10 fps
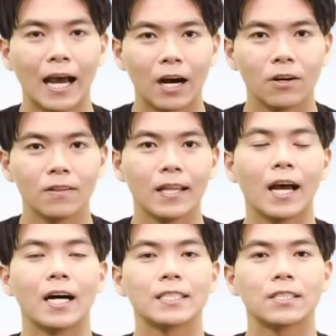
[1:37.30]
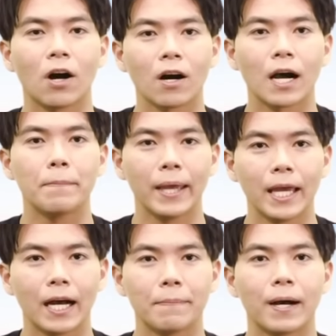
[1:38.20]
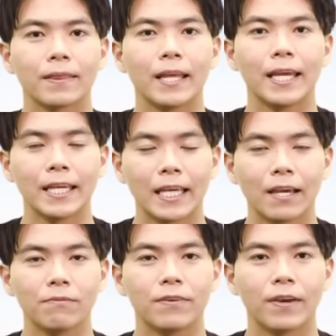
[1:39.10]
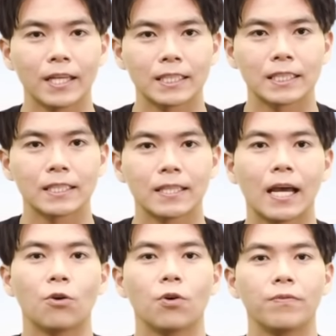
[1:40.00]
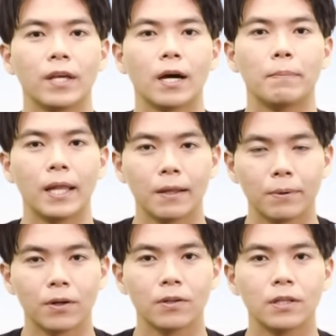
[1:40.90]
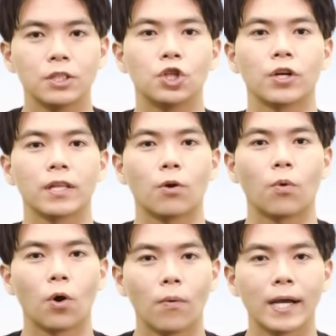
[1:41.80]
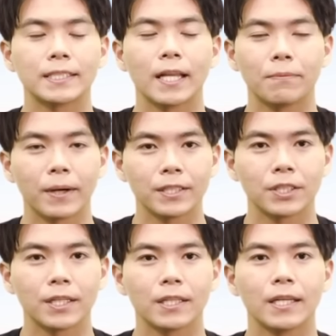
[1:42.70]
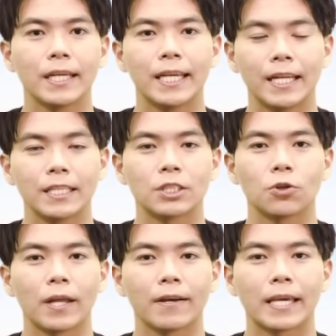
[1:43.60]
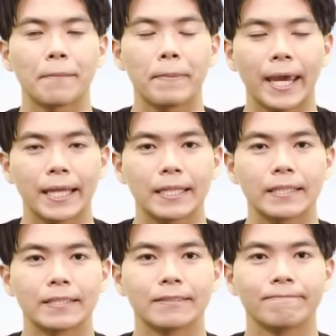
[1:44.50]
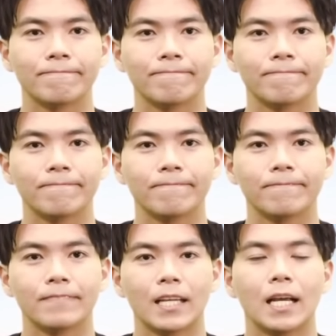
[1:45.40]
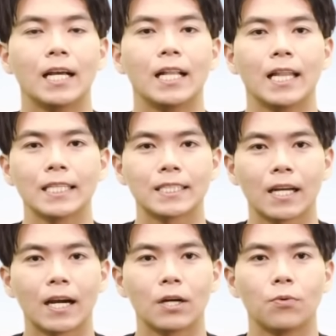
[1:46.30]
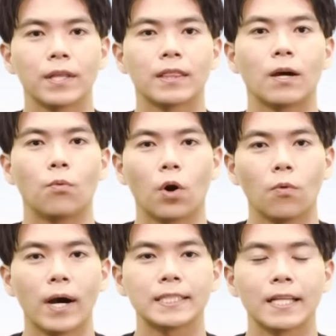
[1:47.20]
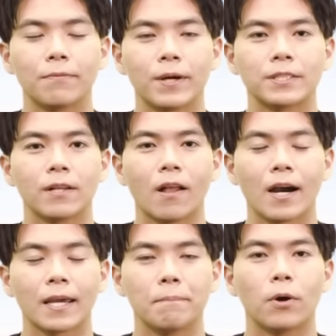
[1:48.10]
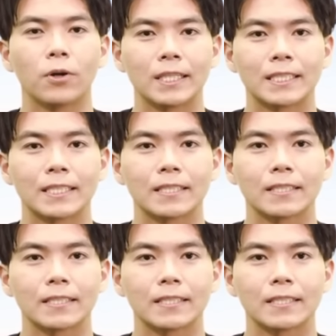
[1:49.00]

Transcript: Now, part two is gonna be so hype. In-game events that will be available during the worldwide celebration heated showdown campaign. Okay. Let's start with the worldwide celebration login bonus.